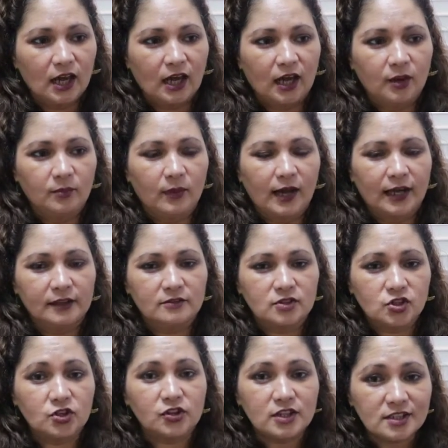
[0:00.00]
And
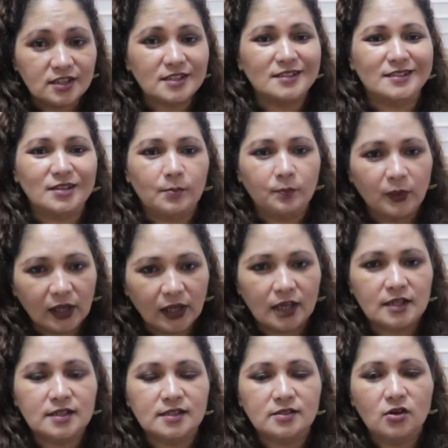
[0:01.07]
so this is the
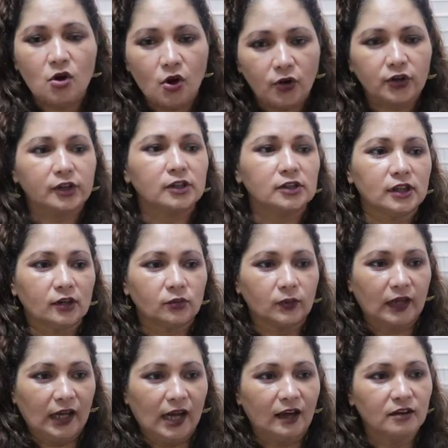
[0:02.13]
biggest hurdle that
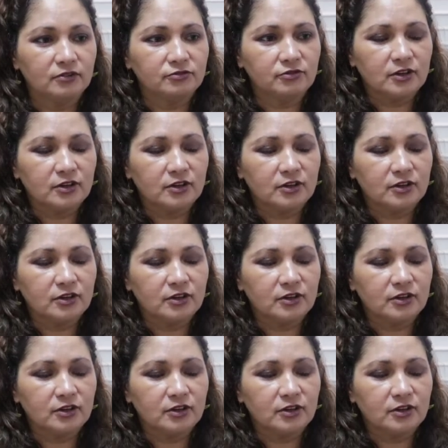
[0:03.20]
we have.